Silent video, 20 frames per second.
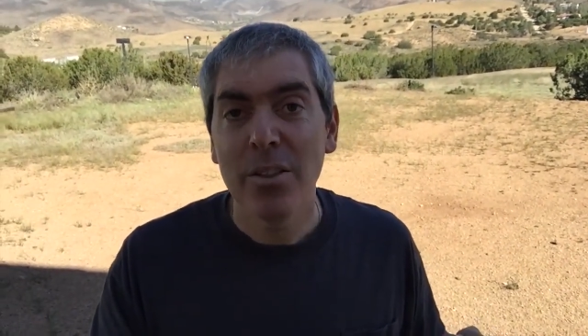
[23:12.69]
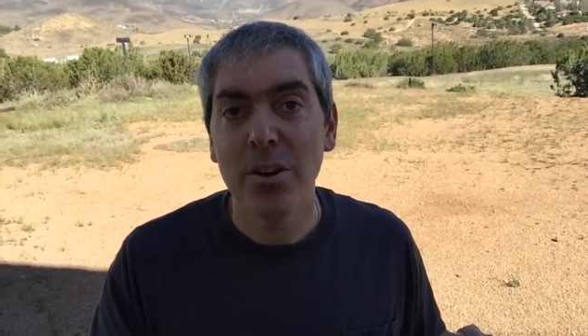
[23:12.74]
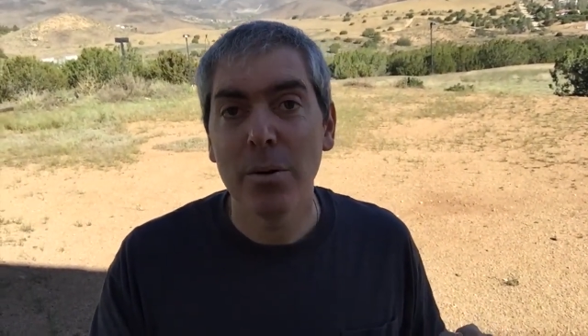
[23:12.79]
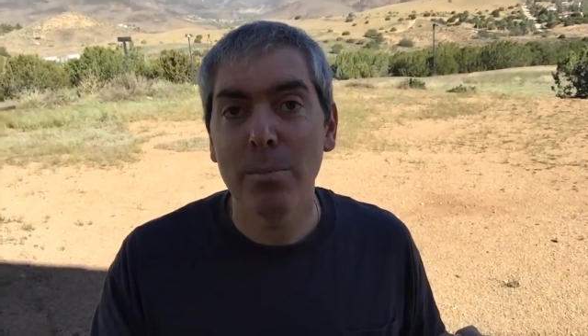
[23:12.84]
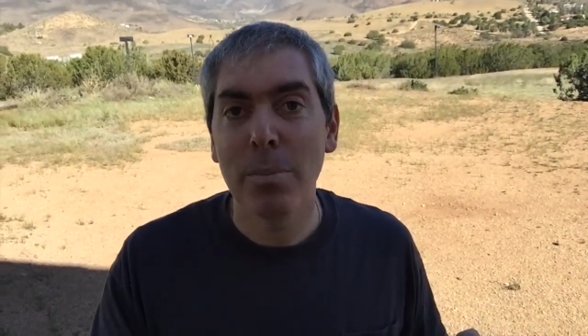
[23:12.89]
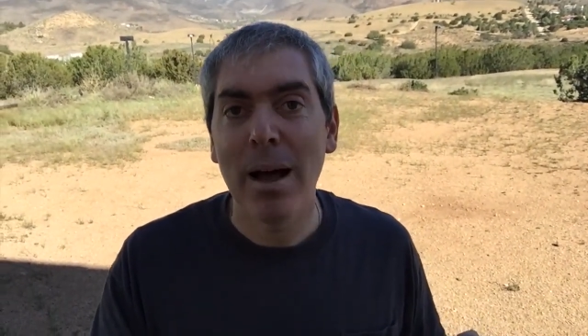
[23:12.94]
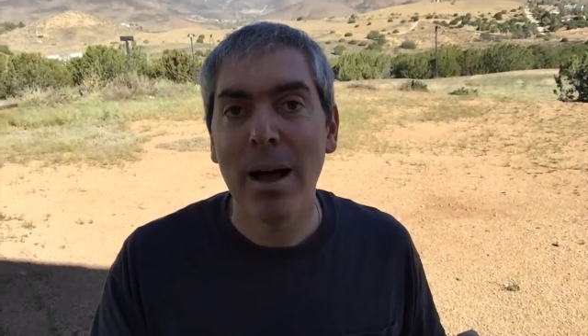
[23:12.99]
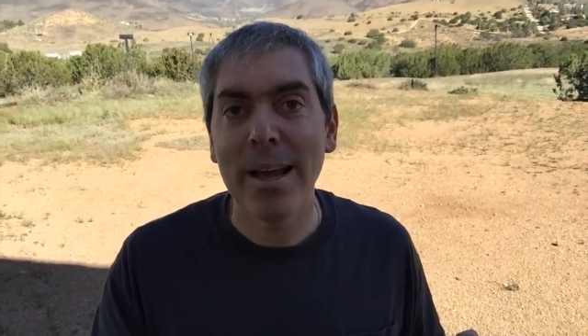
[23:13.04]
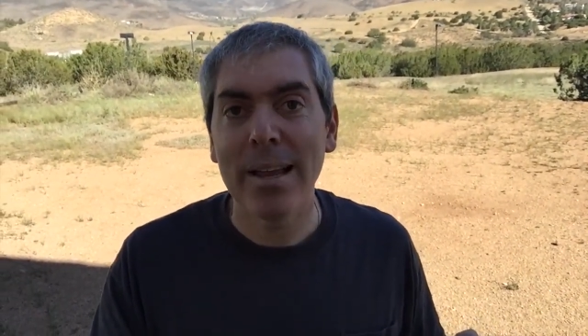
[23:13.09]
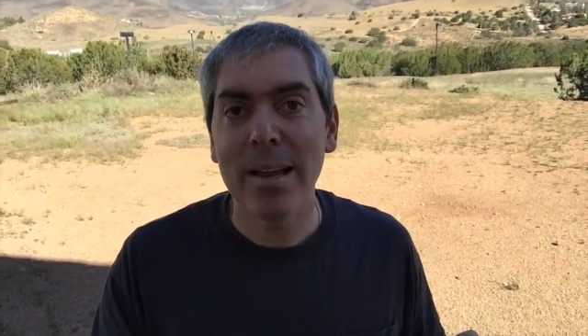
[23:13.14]
They're
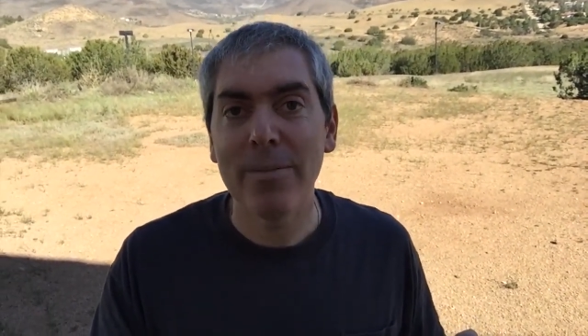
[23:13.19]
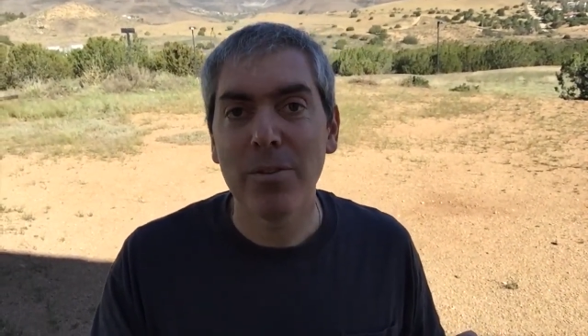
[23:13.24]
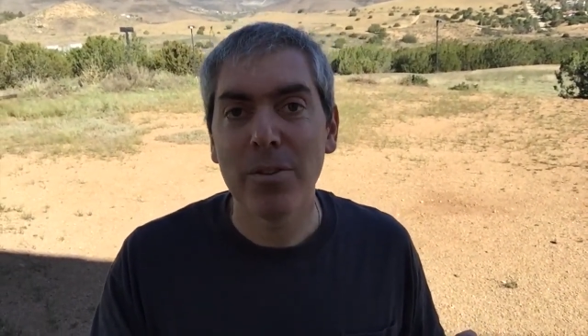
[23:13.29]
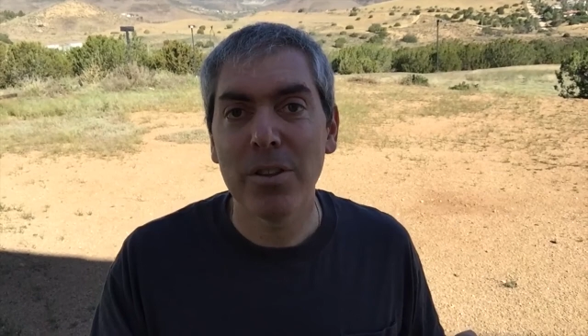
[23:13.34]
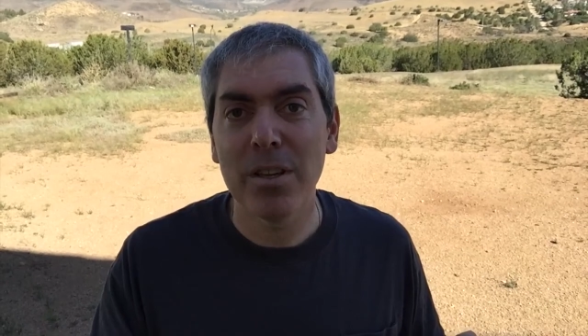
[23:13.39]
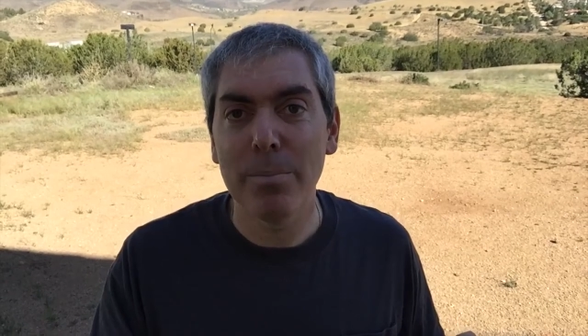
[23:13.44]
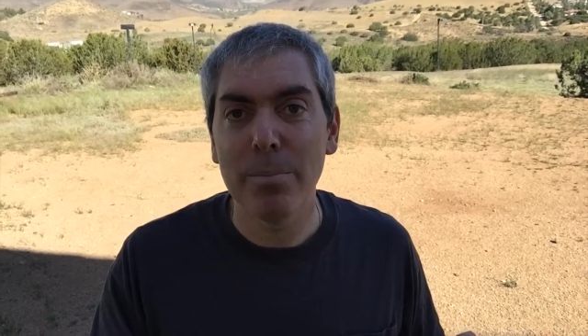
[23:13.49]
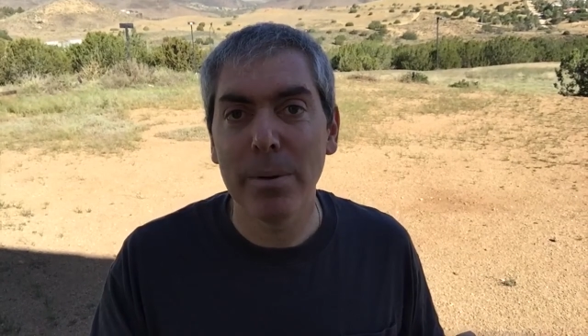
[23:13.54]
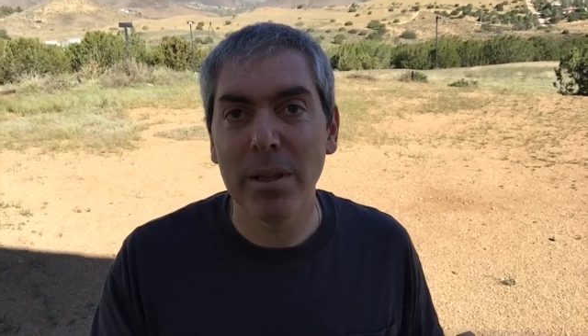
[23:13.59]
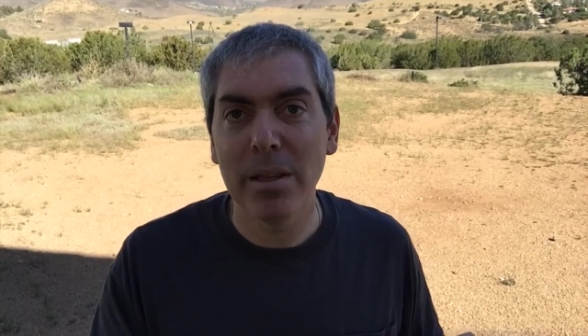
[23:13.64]
buying it for
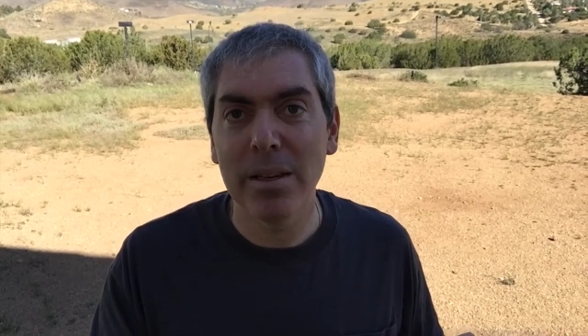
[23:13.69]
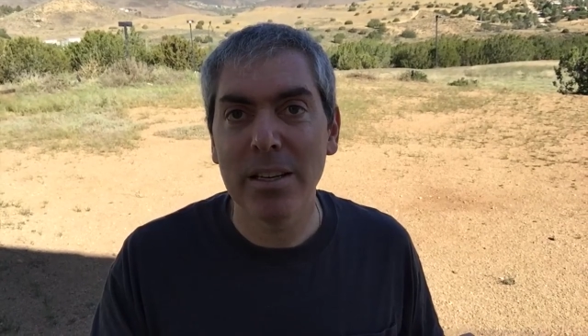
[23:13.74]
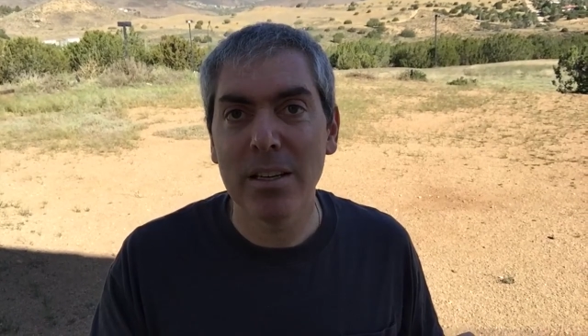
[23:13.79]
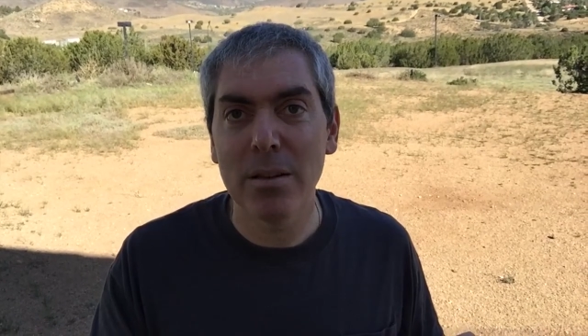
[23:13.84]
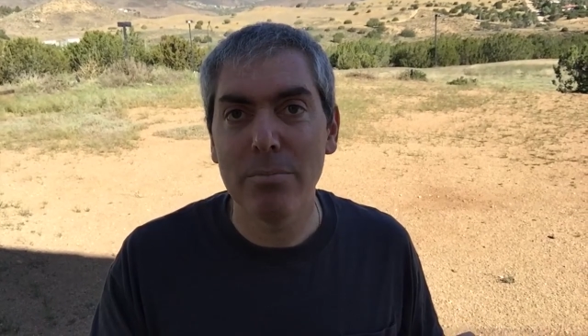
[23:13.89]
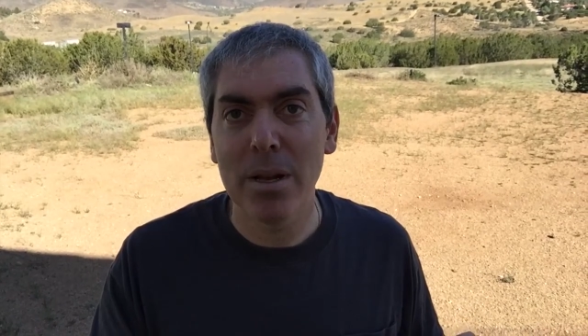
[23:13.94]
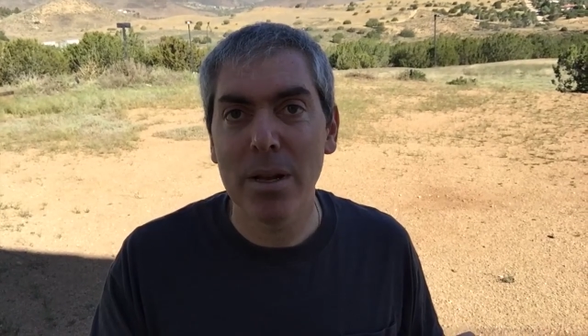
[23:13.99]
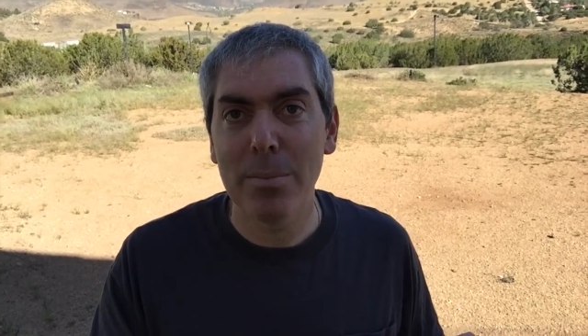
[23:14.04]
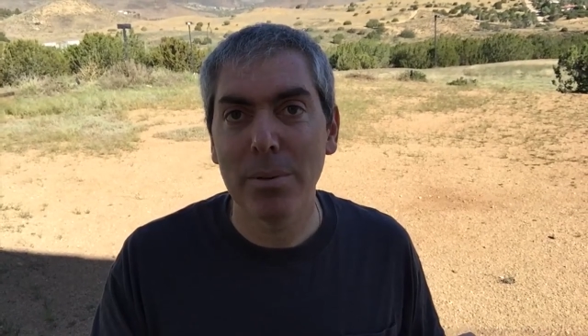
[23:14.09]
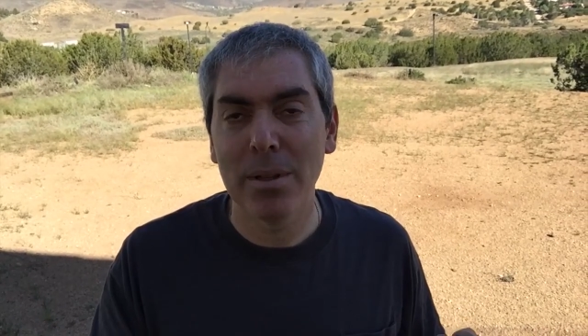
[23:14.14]
the ability
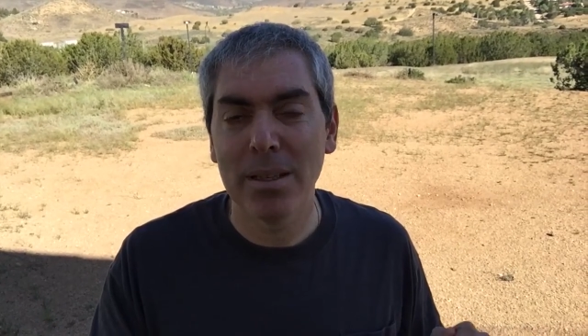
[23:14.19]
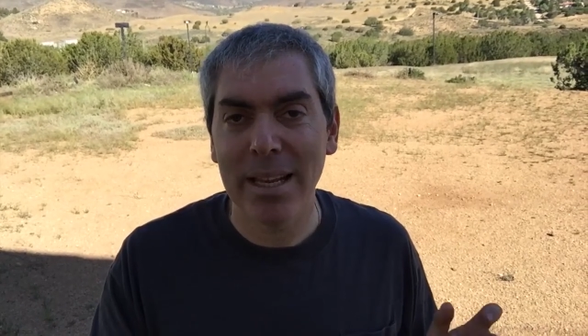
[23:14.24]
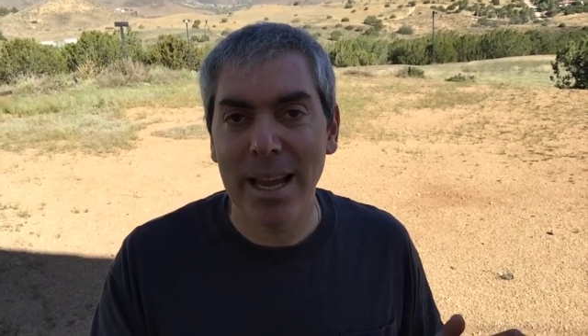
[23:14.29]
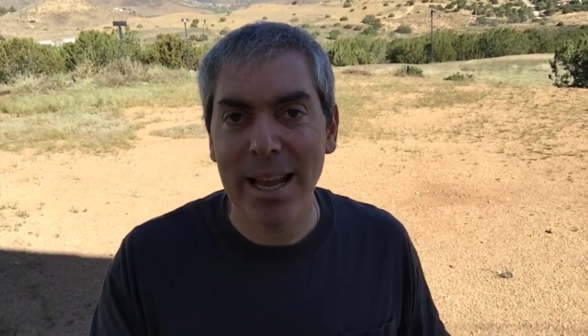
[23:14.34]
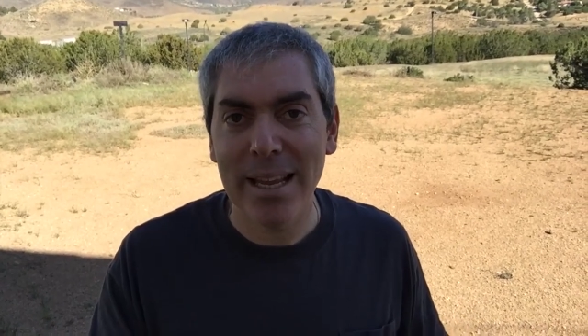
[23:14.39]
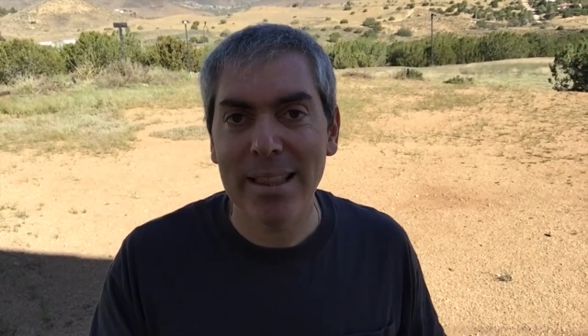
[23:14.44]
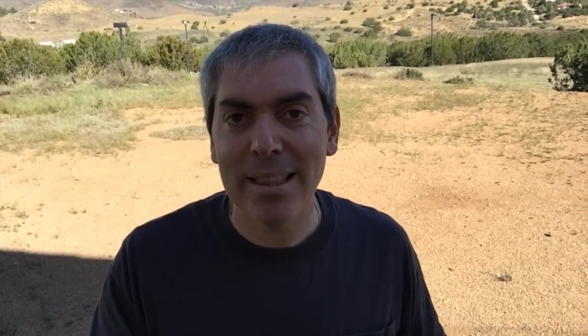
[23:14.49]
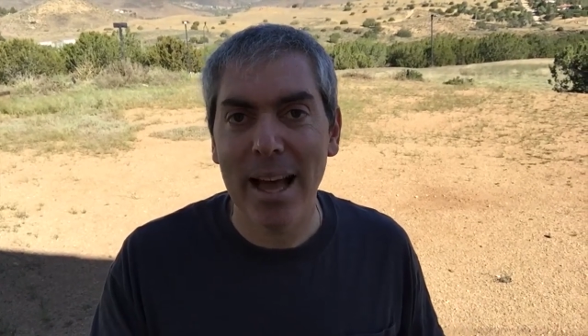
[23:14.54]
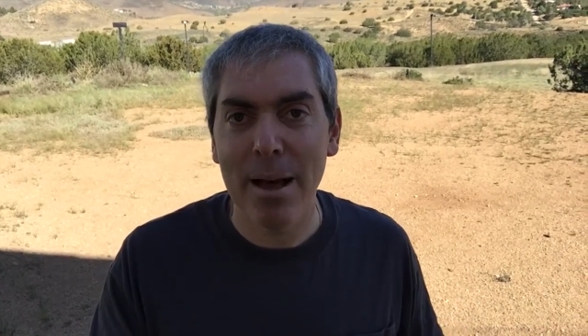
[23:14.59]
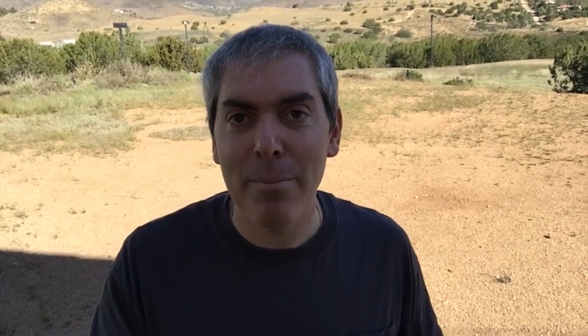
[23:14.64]
to be able to
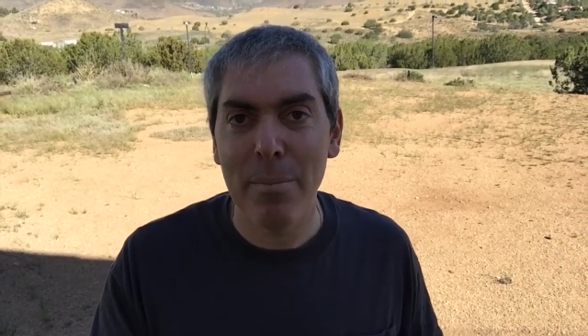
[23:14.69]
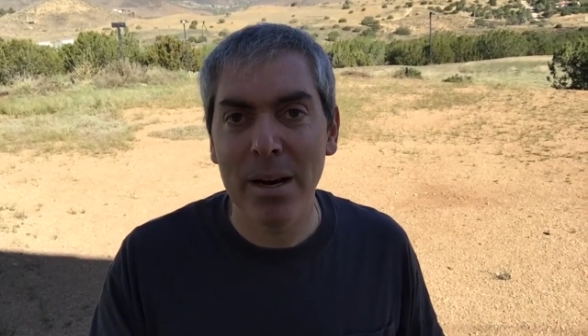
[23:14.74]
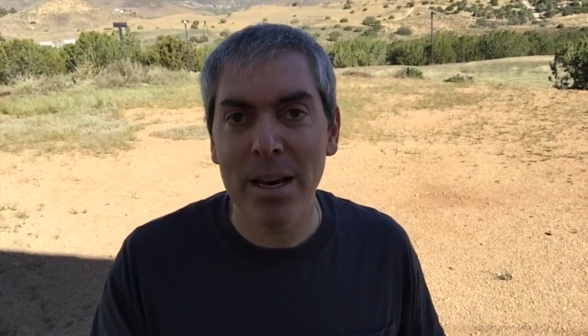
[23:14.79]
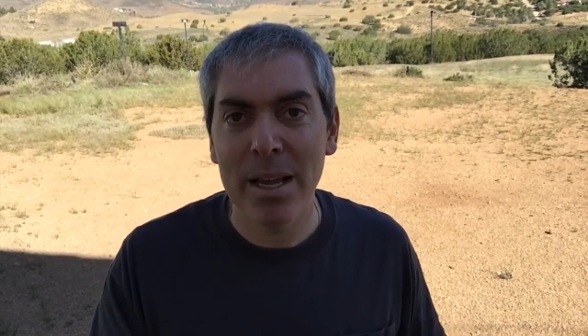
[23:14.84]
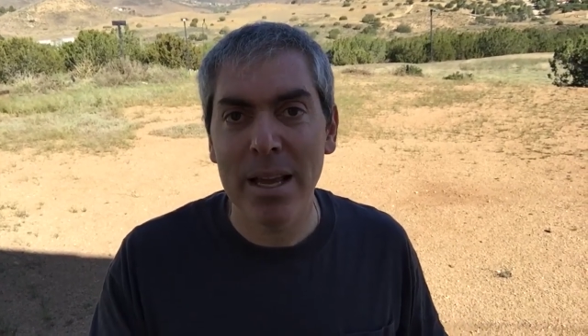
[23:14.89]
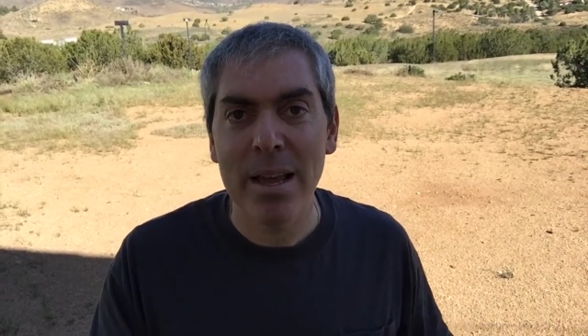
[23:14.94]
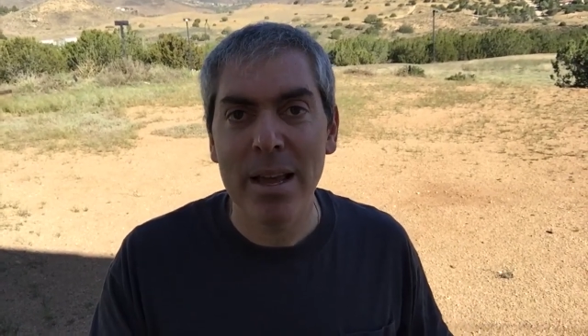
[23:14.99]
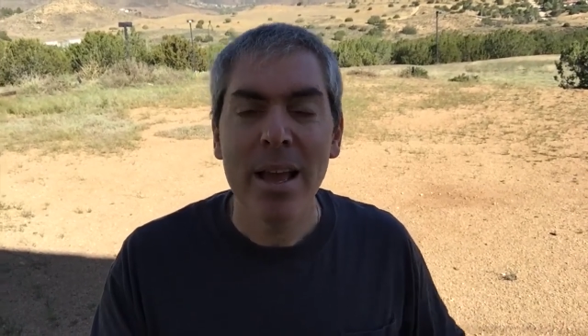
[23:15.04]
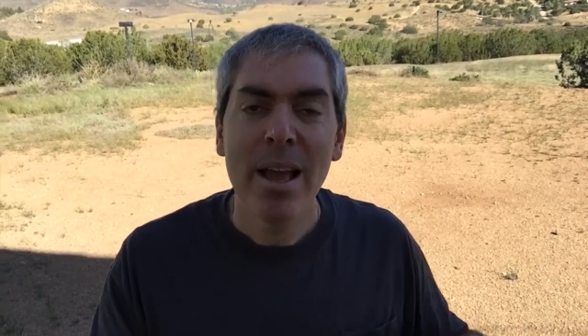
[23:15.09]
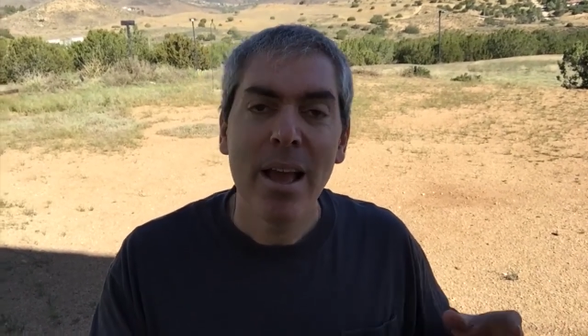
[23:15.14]
take that
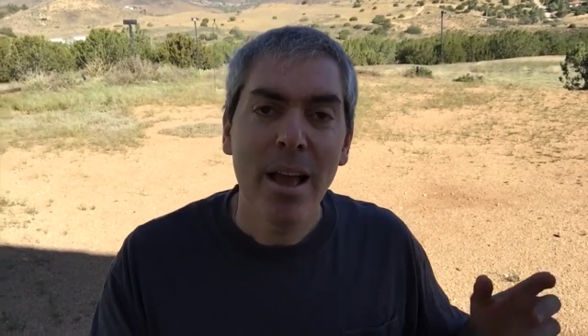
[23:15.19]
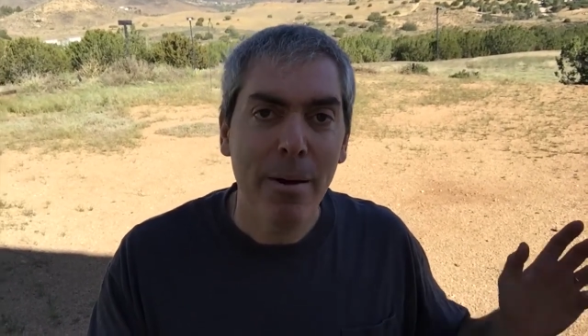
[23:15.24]
money